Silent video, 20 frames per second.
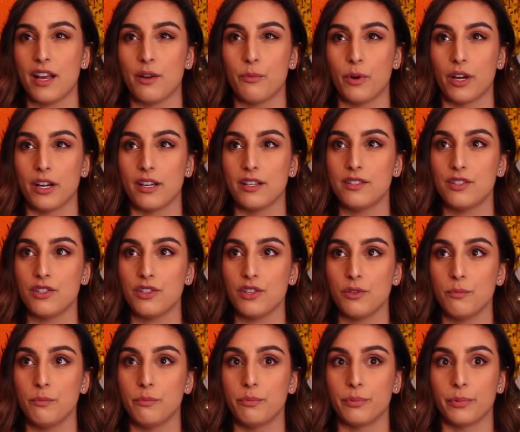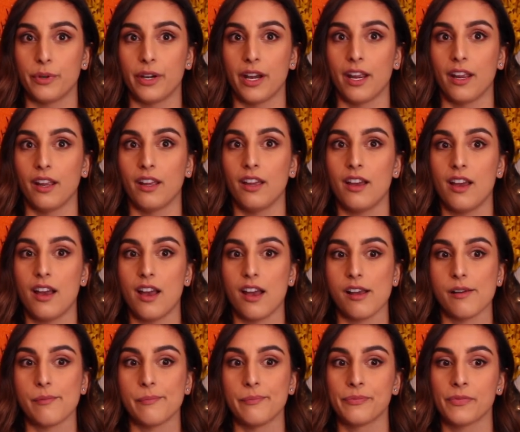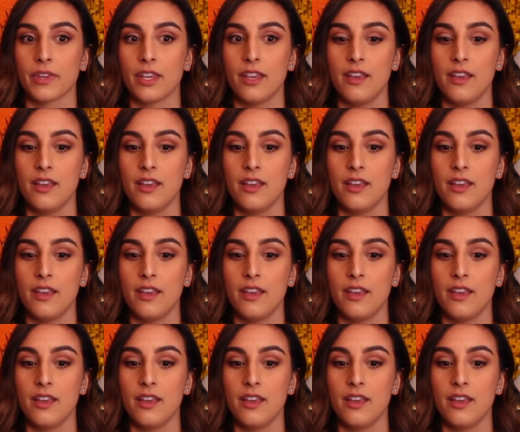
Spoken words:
I wanted to bring a